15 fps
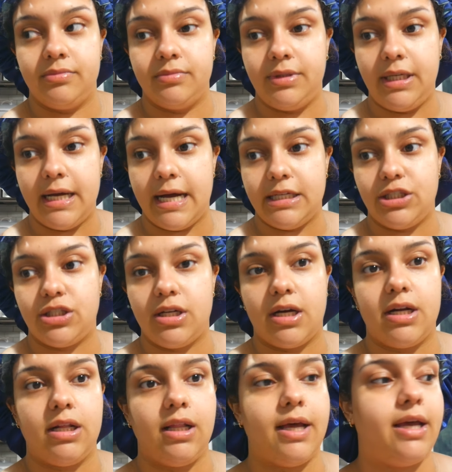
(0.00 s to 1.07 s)
Yeah, I just
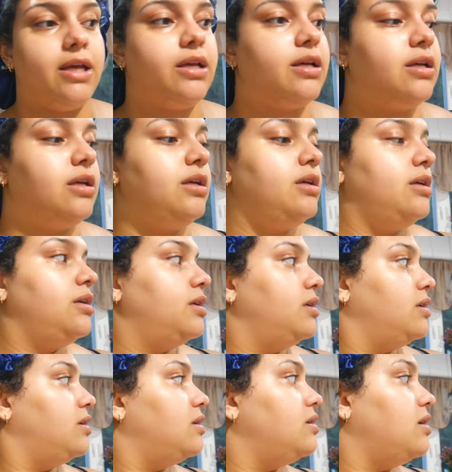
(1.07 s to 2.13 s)
gotta like
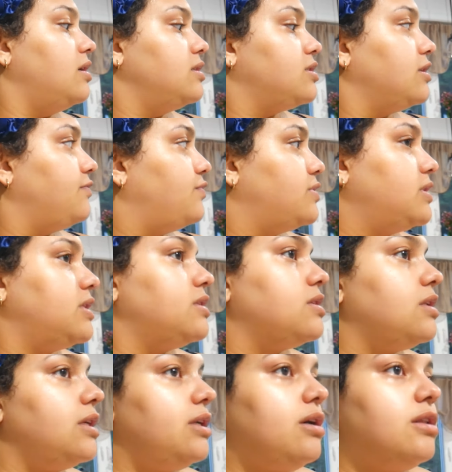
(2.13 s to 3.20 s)
all surfaces,
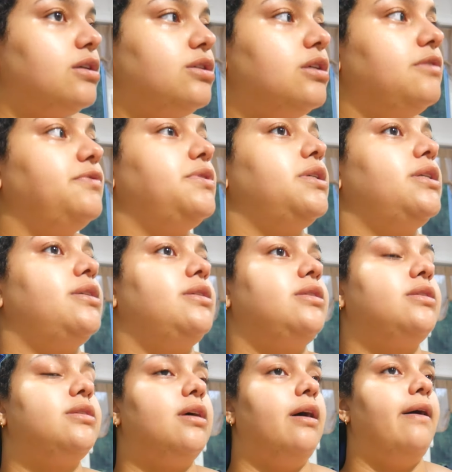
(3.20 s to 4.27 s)
clean all the
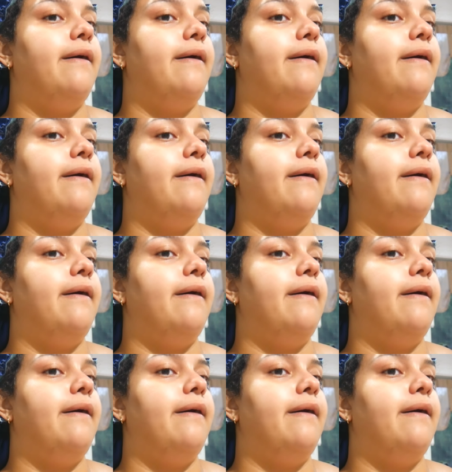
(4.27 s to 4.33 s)
surfaces,